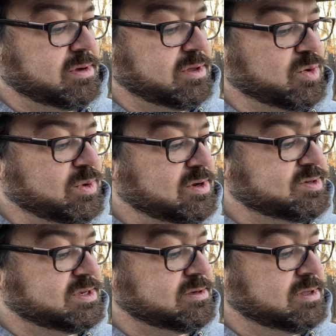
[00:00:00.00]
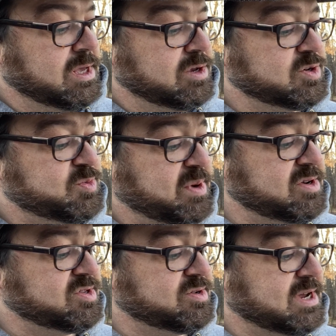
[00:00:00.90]
on the windowsill. Your
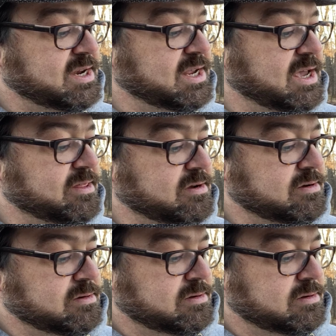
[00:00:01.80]
spears are tied together.